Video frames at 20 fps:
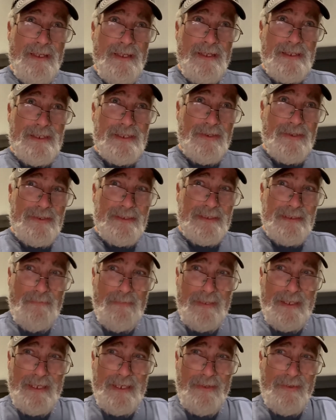So it sent
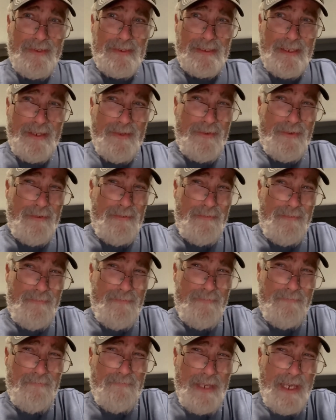me down this other
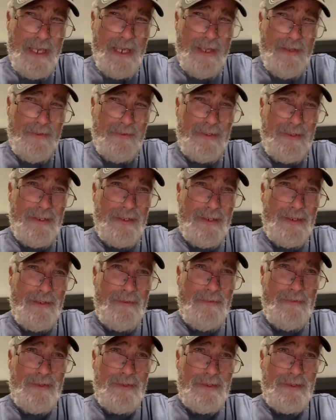path, you know,